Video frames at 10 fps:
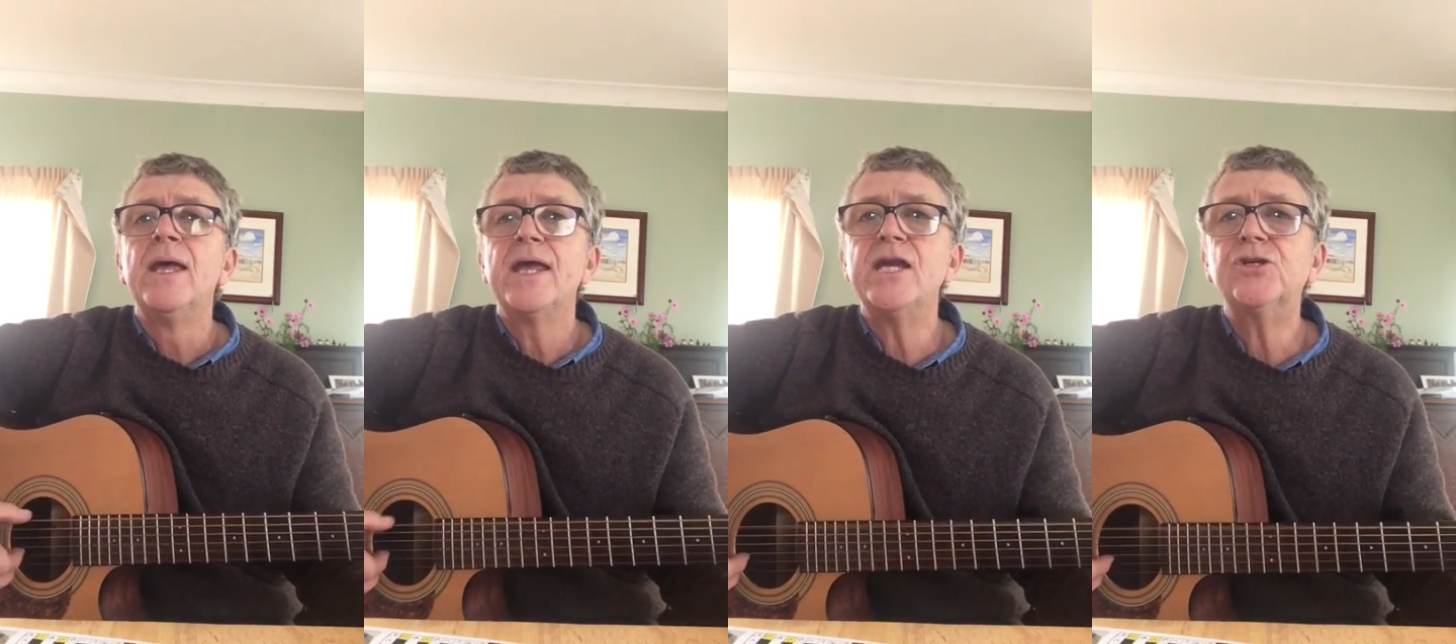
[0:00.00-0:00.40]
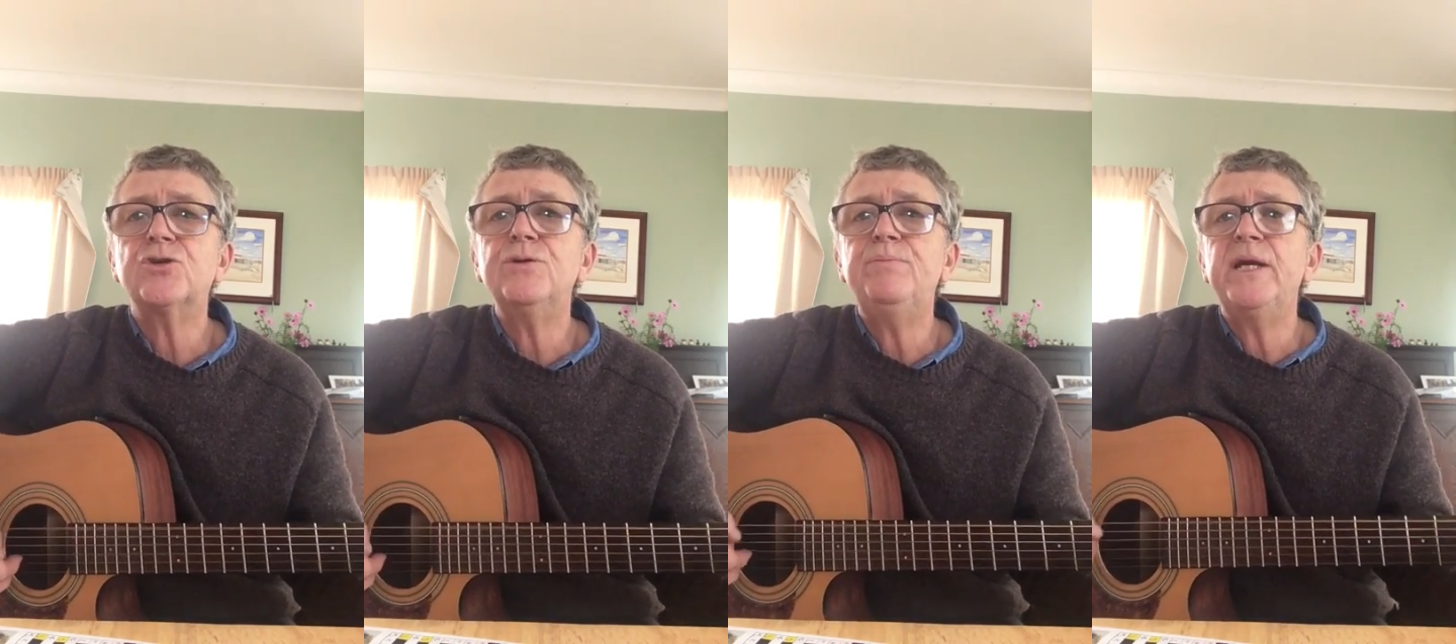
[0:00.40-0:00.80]
He
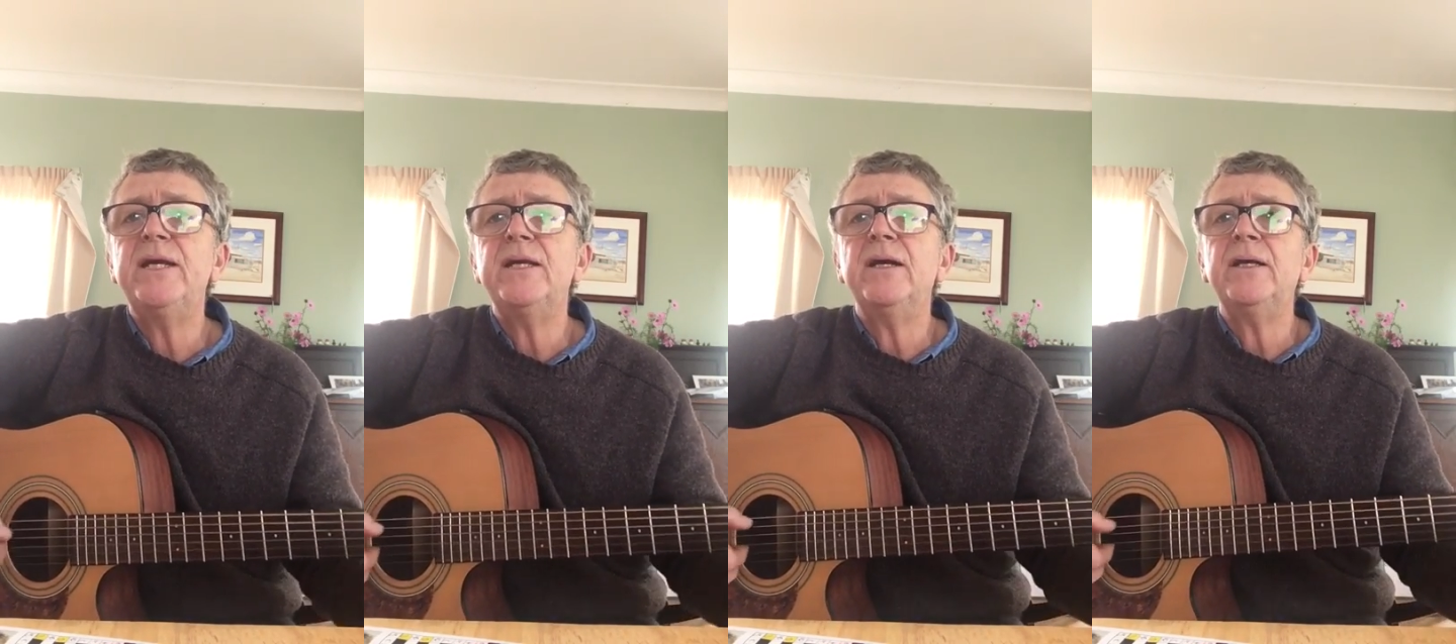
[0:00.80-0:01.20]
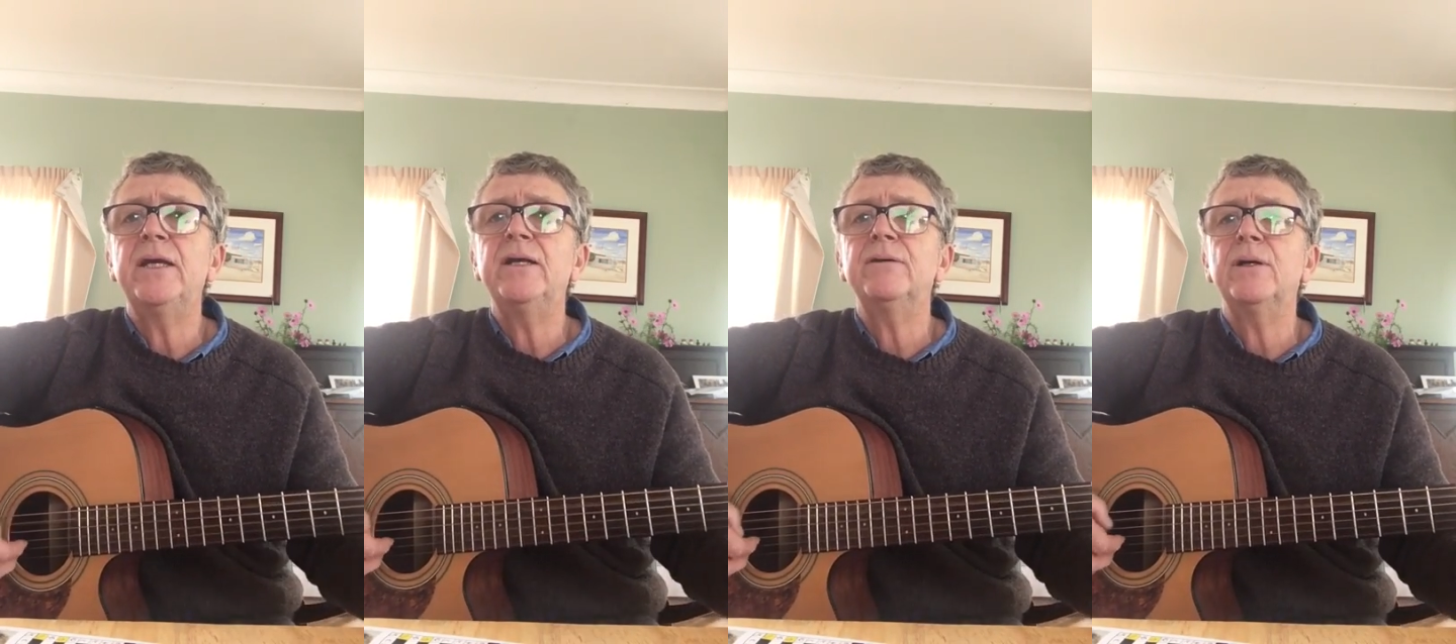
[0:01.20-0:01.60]
should be a
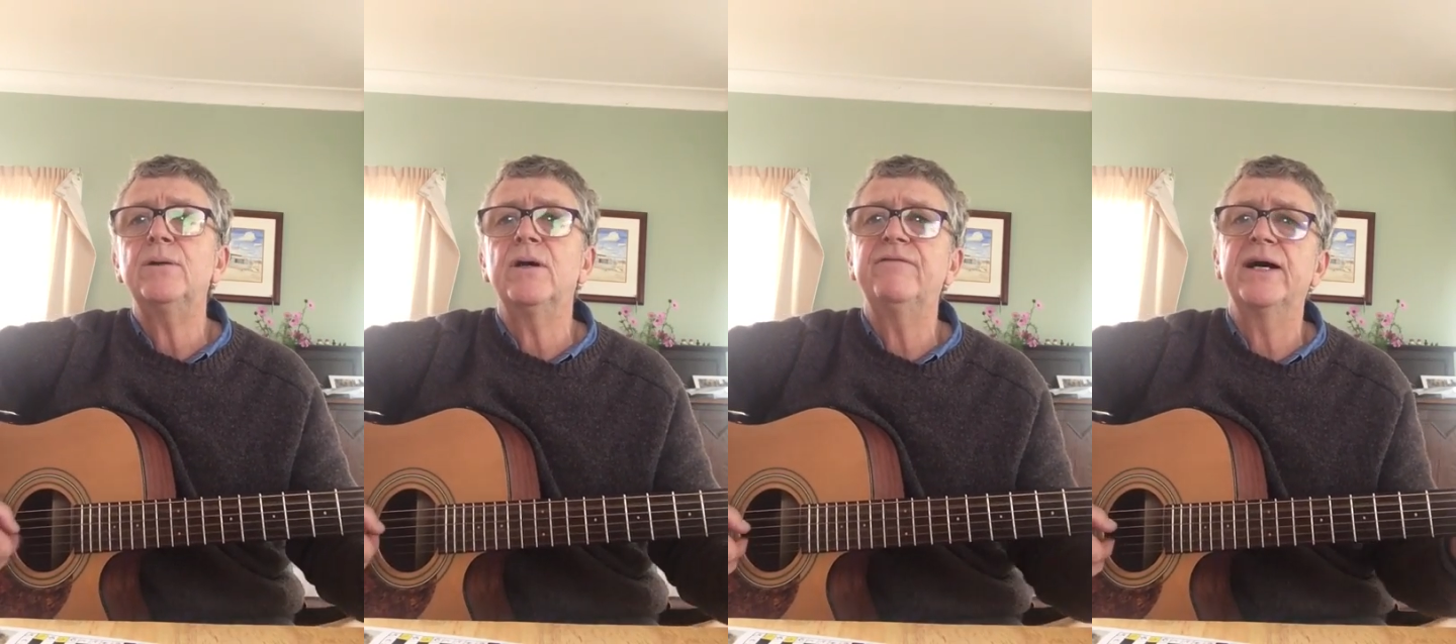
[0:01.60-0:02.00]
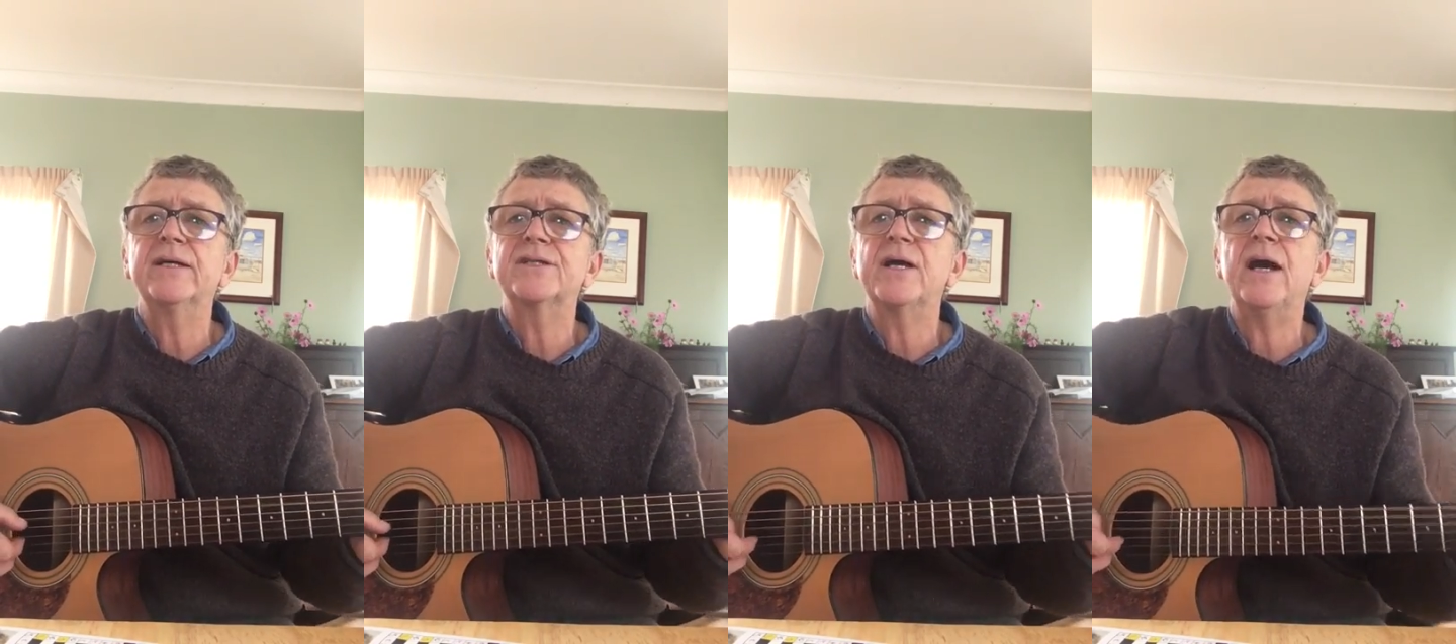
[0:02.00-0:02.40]
hero of
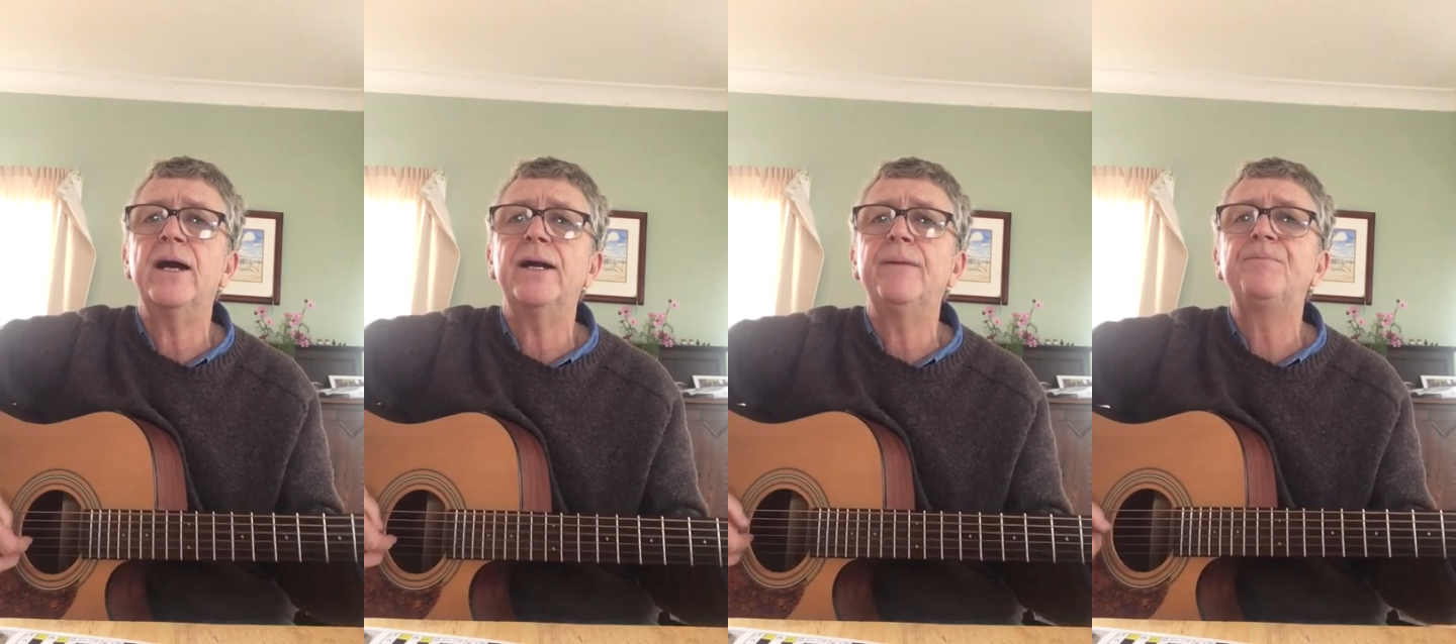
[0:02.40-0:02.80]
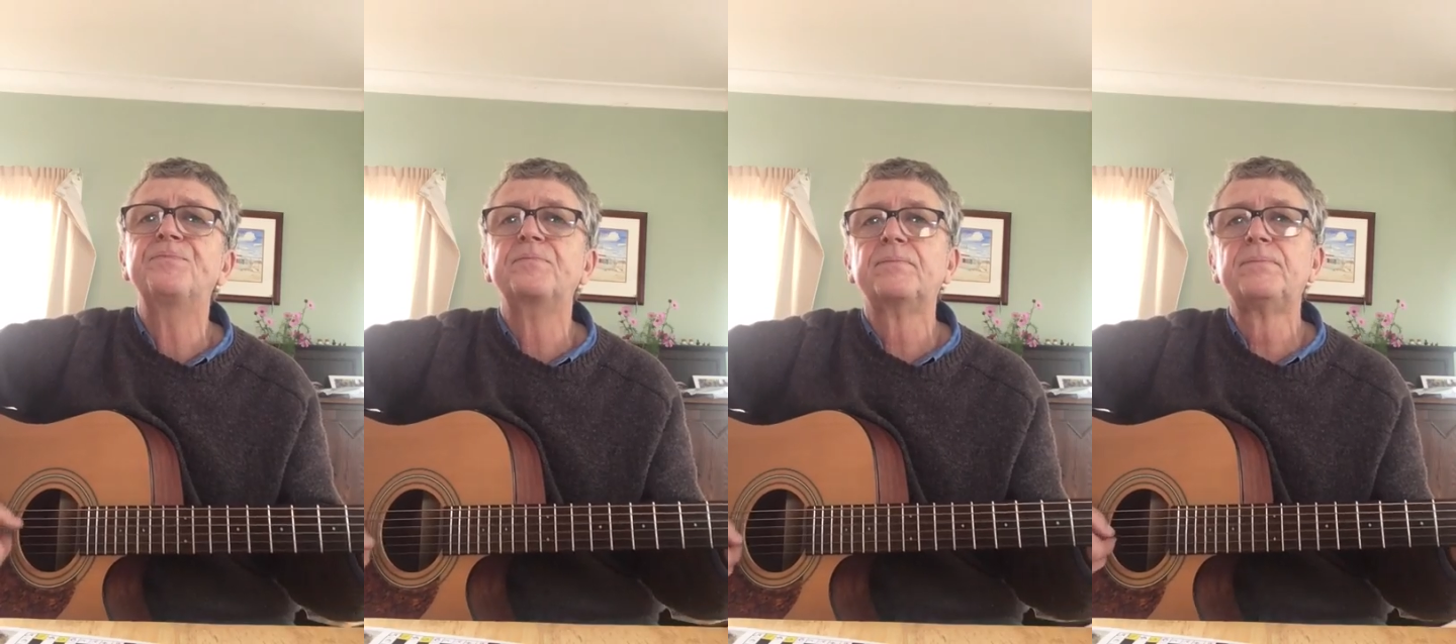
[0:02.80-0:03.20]
our time.